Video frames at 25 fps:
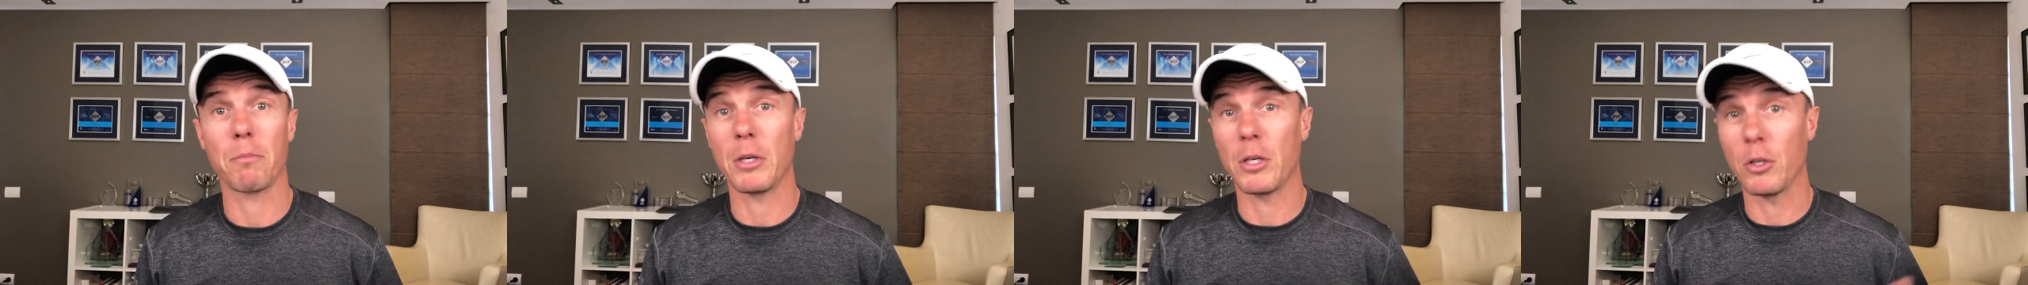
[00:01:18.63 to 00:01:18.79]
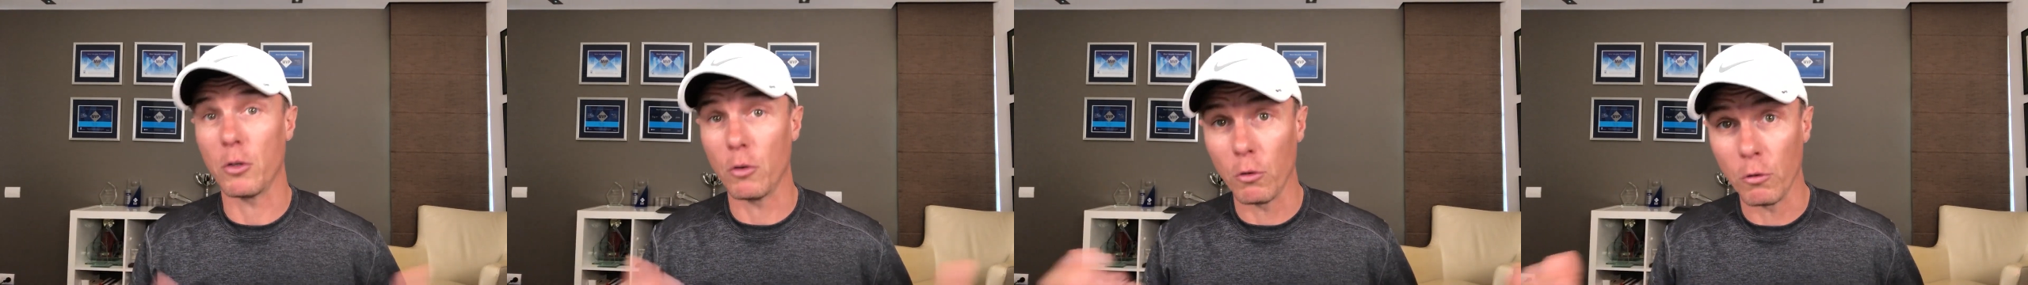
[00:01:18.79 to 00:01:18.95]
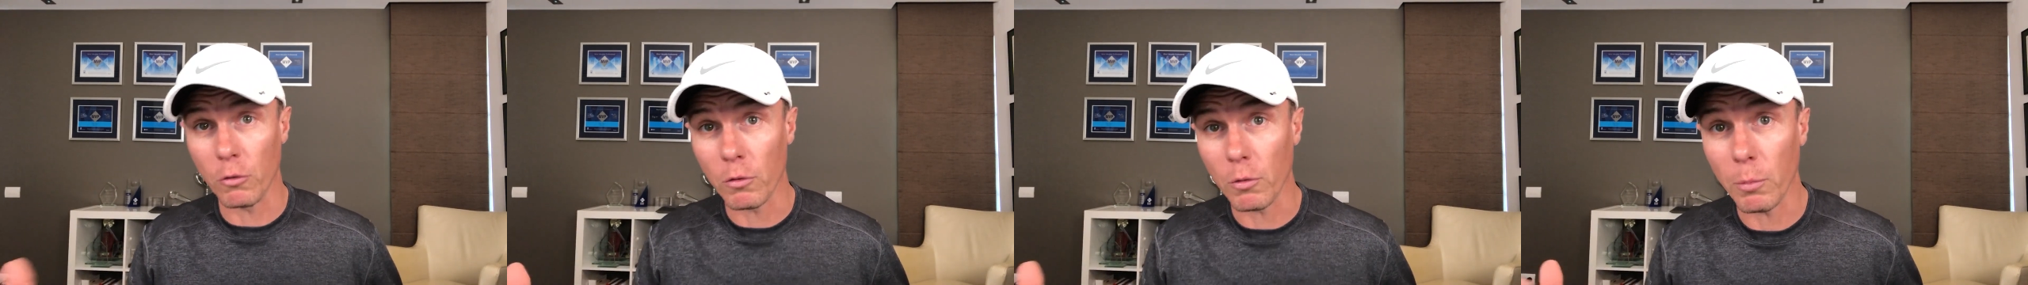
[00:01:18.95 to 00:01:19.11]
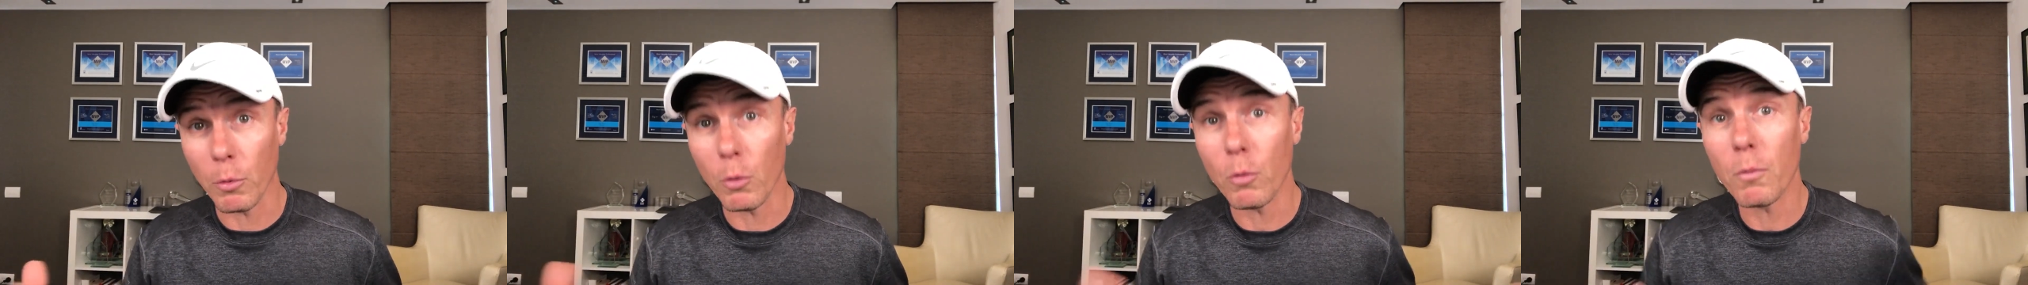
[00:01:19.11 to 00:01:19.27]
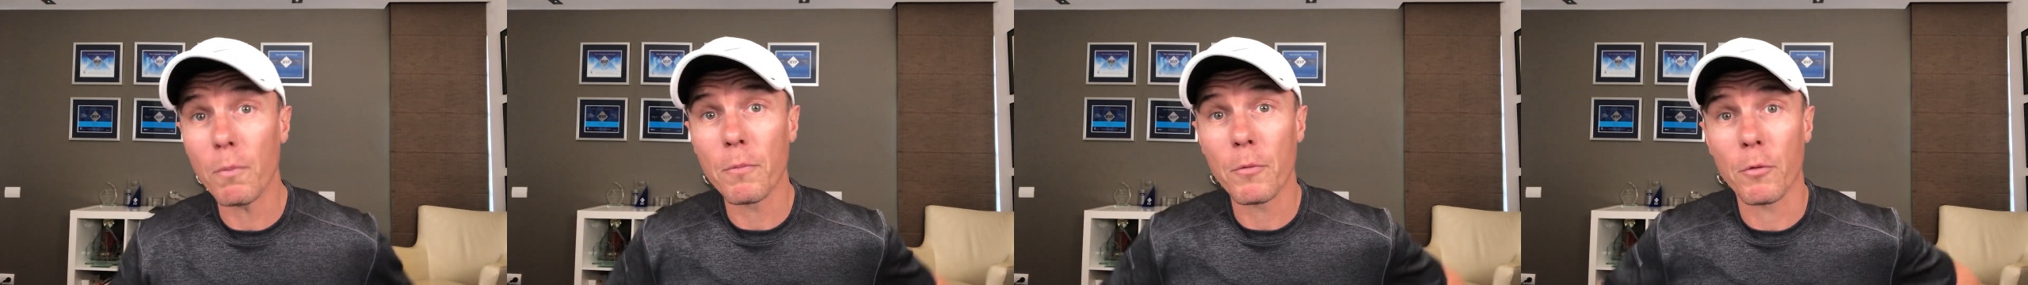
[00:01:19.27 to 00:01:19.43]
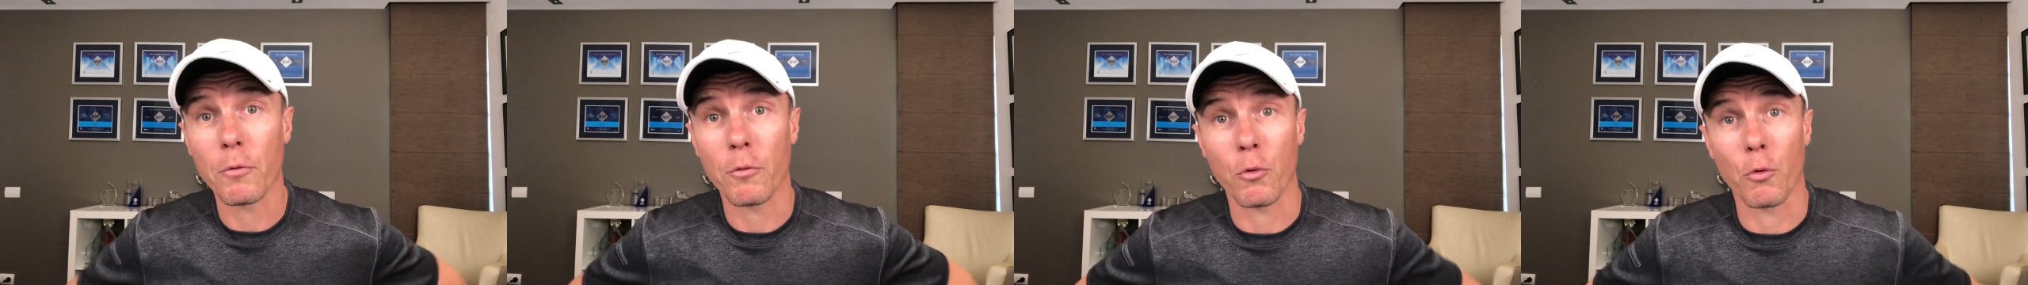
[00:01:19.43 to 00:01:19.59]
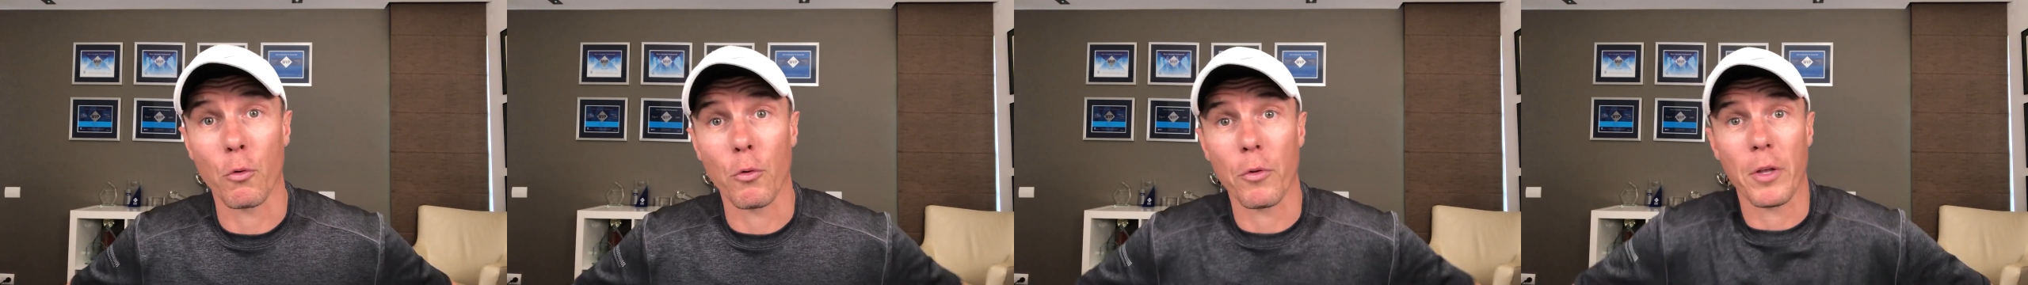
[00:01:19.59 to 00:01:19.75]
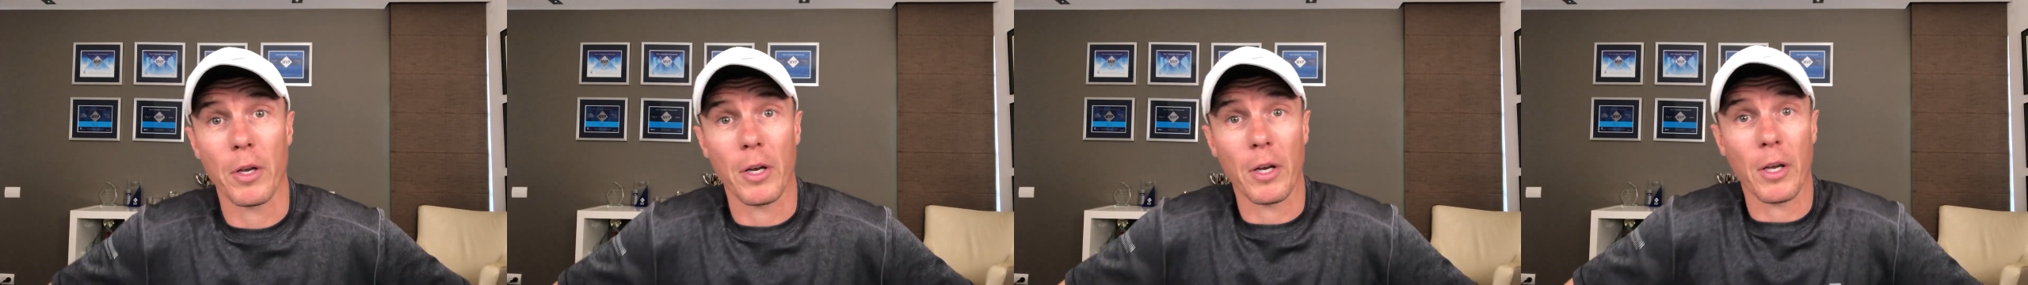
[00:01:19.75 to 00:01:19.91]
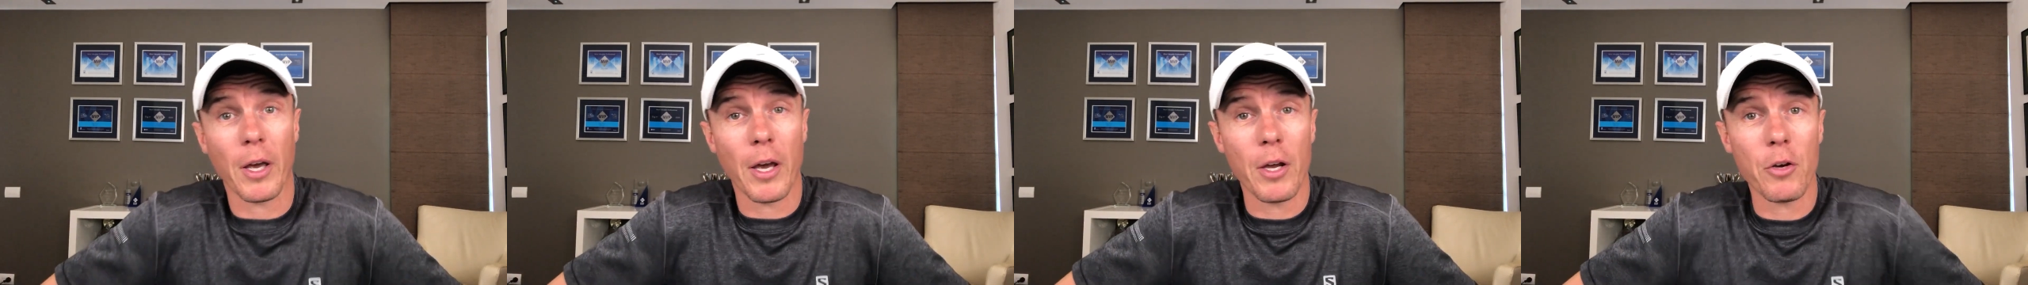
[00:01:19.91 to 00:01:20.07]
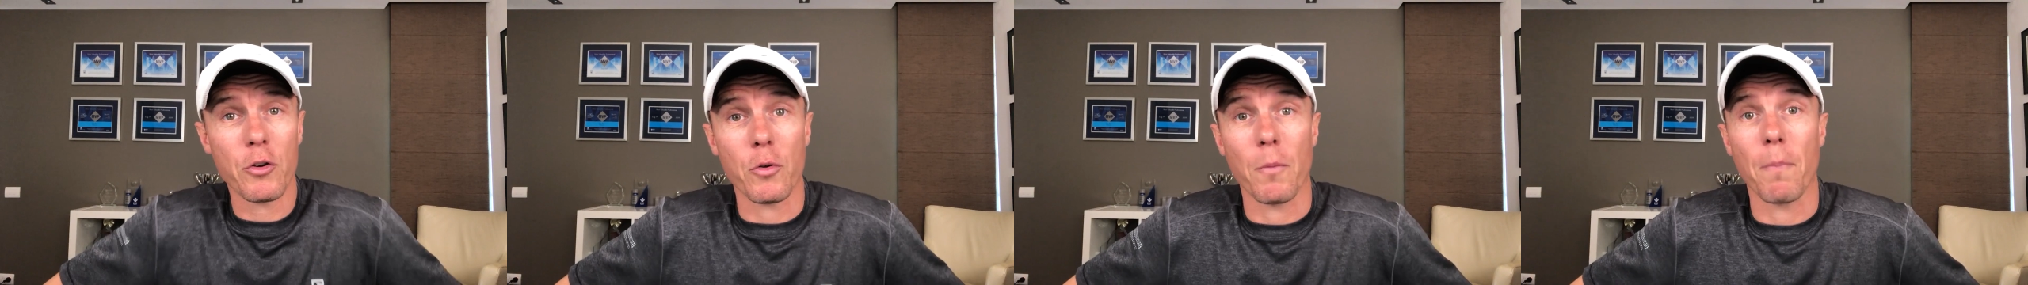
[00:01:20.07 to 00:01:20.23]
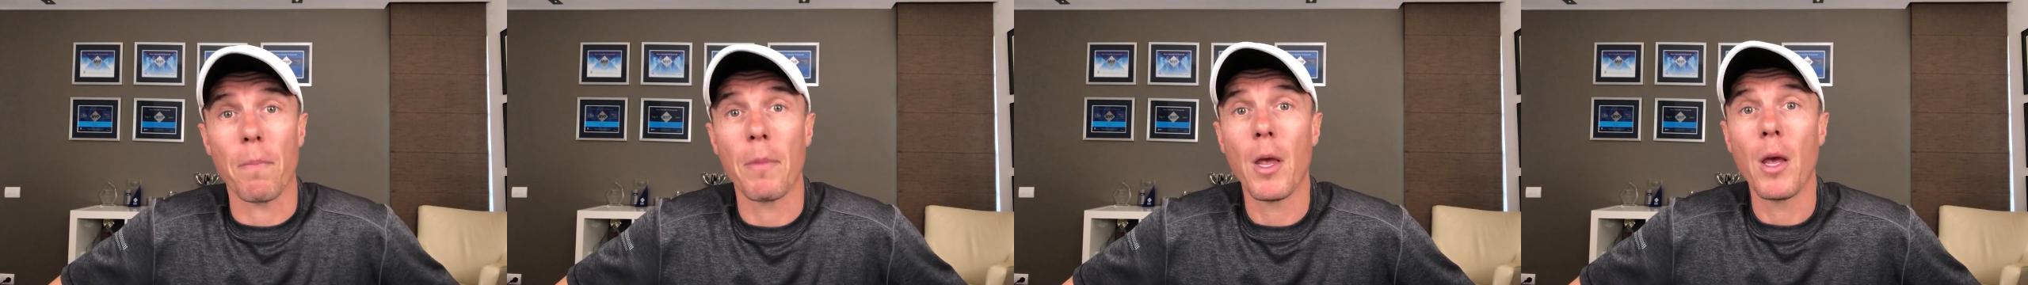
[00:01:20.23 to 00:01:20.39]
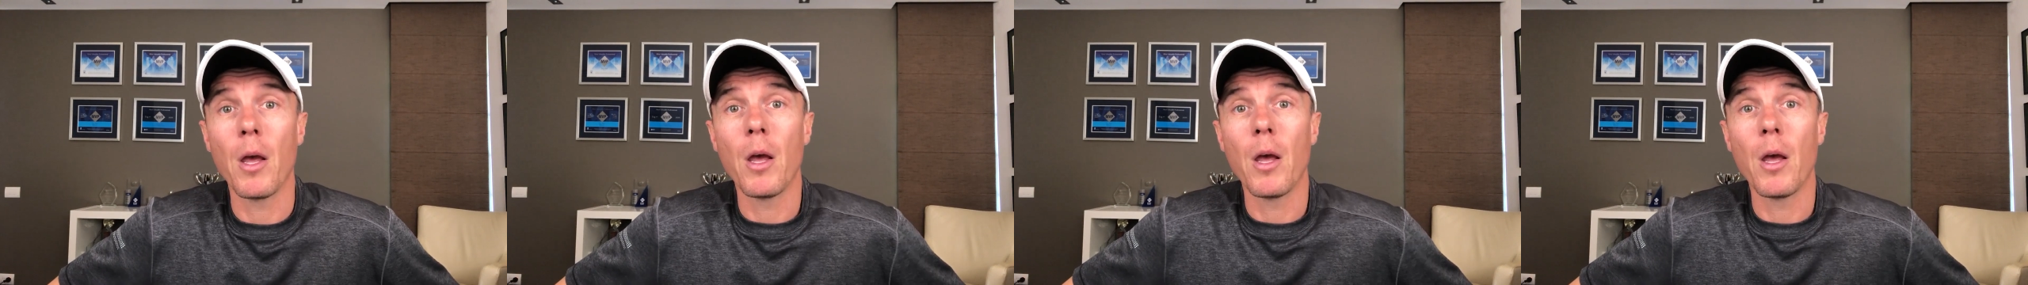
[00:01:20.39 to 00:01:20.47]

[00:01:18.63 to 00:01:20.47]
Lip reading: be usable for authentication.